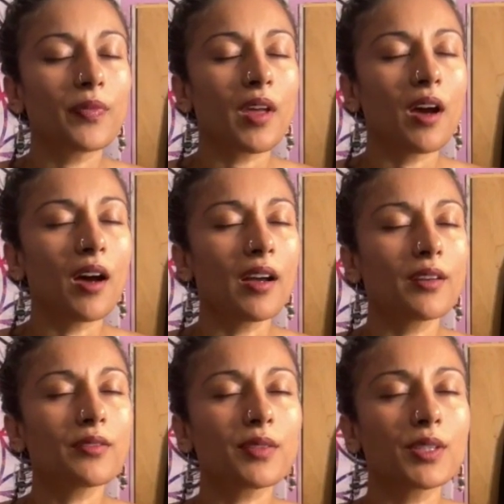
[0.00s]
I
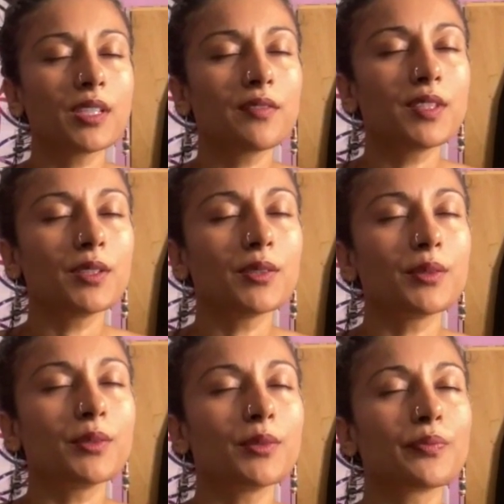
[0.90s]
forgive
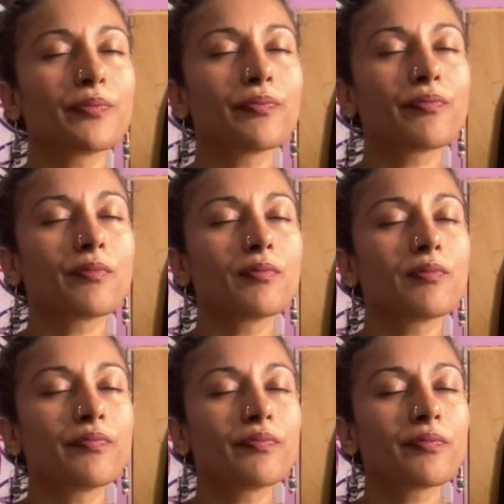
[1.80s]
you.
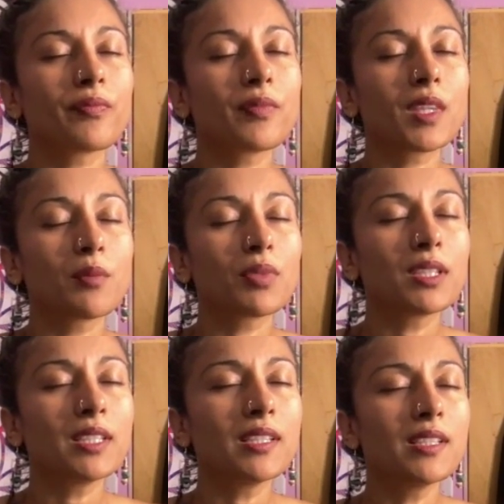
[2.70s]

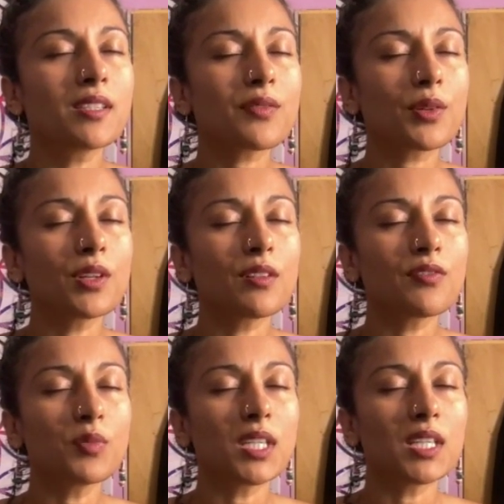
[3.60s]
Please forgive
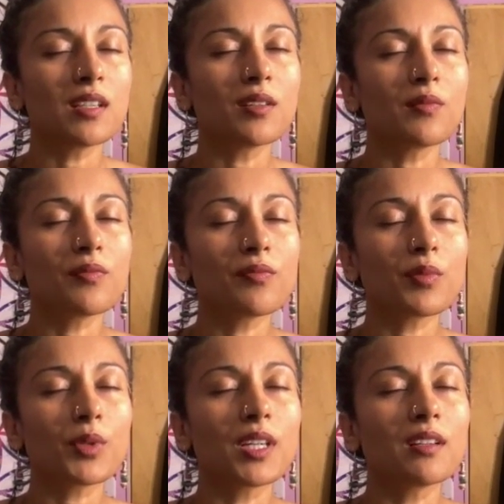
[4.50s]
me.
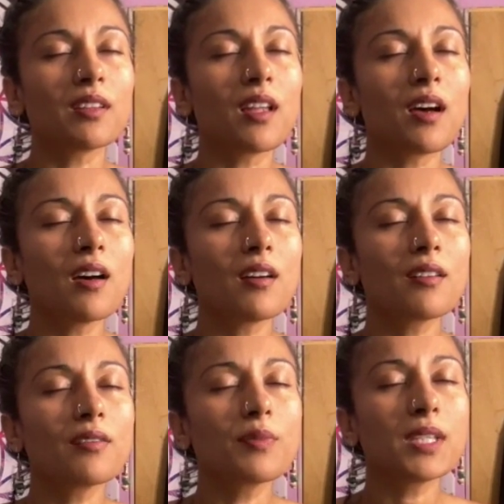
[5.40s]
Bring
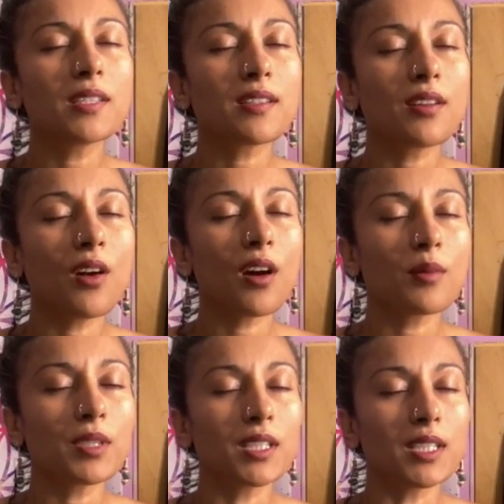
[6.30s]
love, peace, and
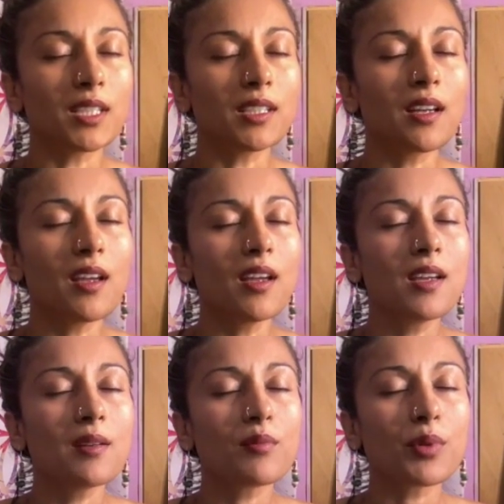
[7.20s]
harmony.
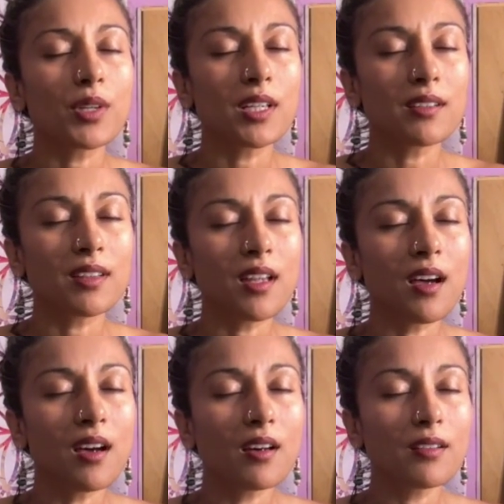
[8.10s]
Bring
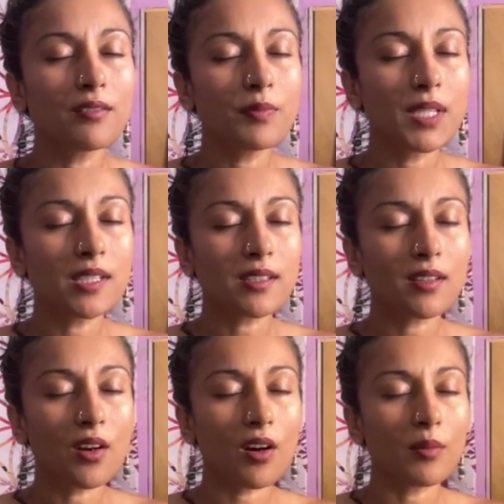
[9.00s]
love, peace, and
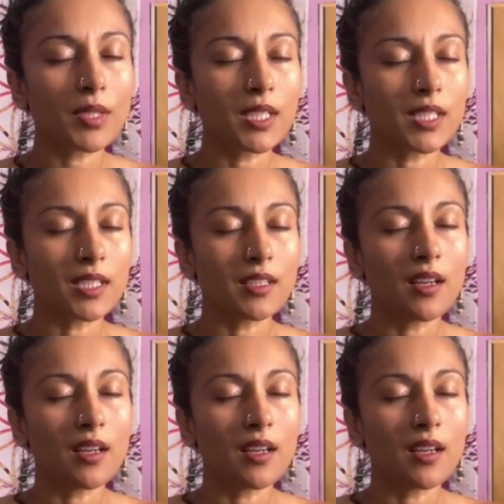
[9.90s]
harmony.